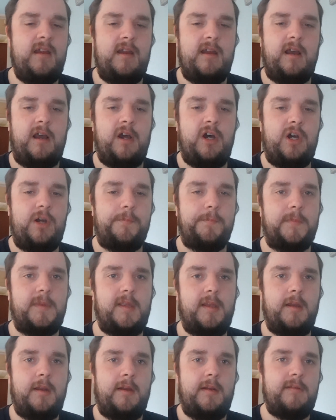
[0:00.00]
Um,
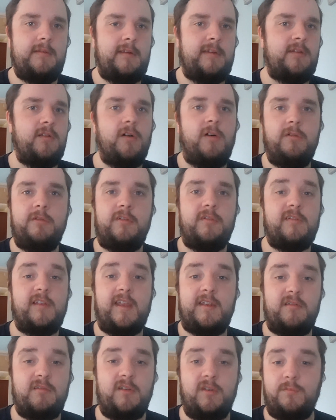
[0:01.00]
this will also
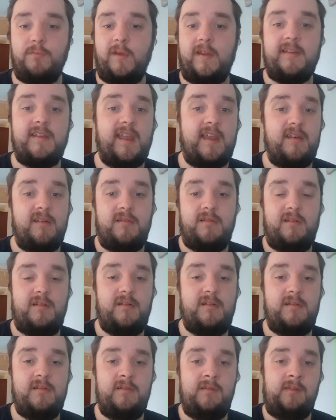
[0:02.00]
get good way to get
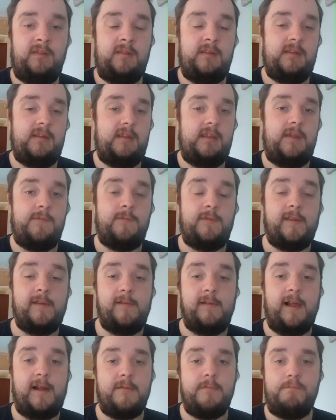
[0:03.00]
if you do
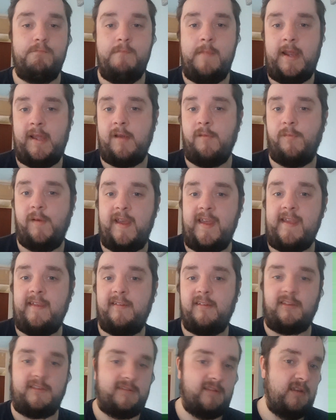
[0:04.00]
like mega
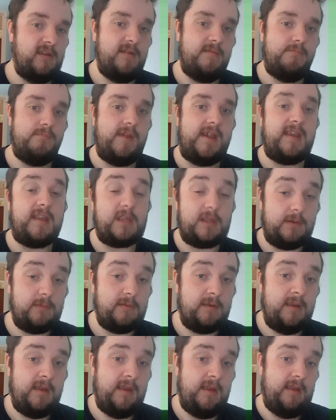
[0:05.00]
ways when
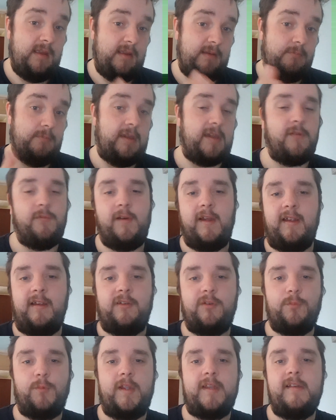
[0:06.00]

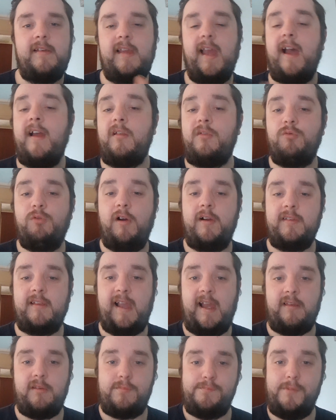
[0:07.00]
you try to
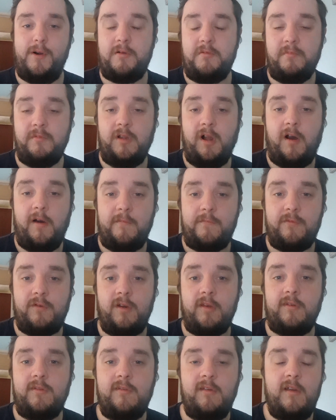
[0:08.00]
catch Pokemon
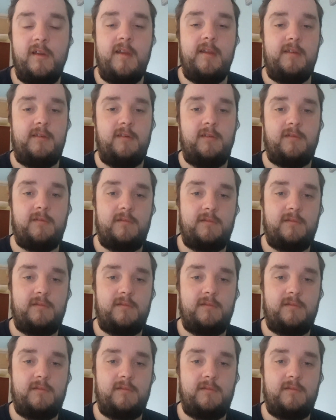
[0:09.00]
afterwards, you